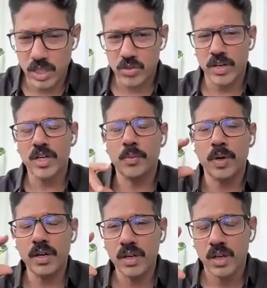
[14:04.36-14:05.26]
saturated
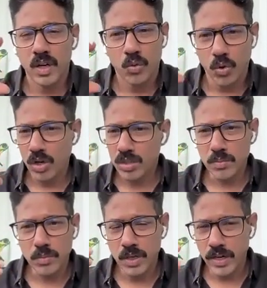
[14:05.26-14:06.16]
part. What are
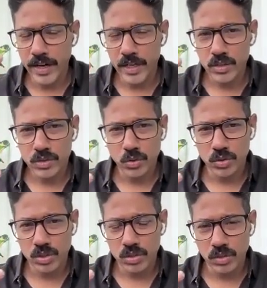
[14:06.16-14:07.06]
some great
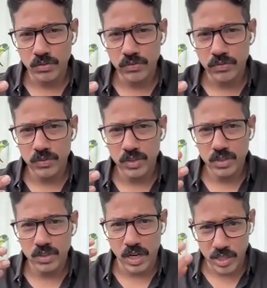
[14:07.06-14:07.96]
sources of
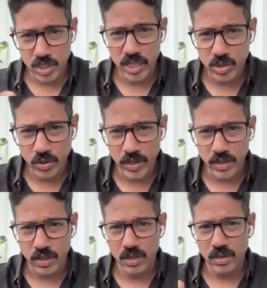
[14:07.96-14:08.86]
this
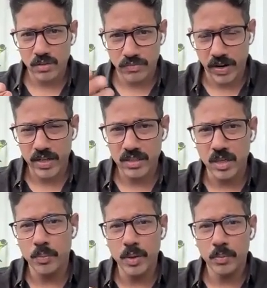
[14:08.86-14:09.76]
unsaturated fats
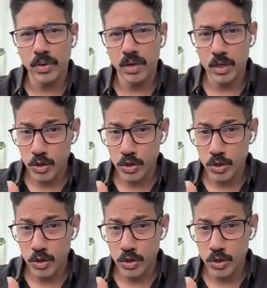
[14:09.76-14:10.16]
that people